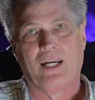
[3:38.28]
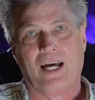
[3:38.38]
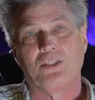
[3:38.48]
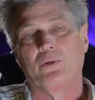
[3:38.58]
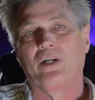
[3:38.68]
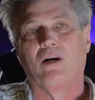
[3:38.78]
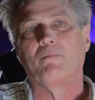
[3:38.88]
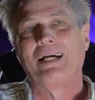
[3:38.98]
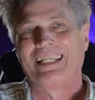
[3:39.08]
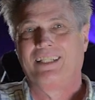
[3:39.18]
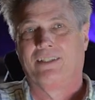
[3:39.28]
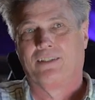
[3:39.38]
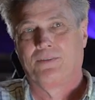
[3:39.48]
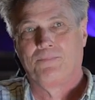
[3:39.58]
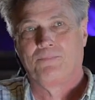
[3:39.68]
I do it all by
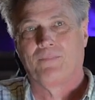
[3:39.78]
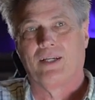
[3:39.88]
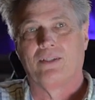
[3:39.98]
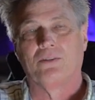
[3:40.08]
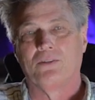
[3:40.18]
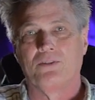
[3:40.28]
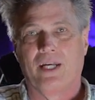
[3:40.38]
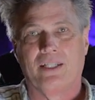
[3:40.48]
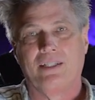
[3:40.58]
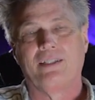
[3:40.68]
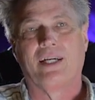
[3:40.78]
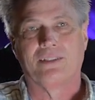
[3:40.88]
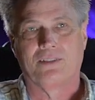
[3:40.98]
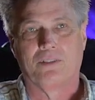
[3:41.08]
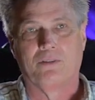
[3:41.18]
ear. I don't use any
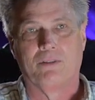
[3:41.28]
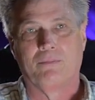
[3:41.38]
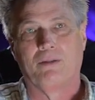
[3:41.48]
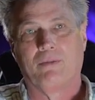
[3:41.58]
test equipment.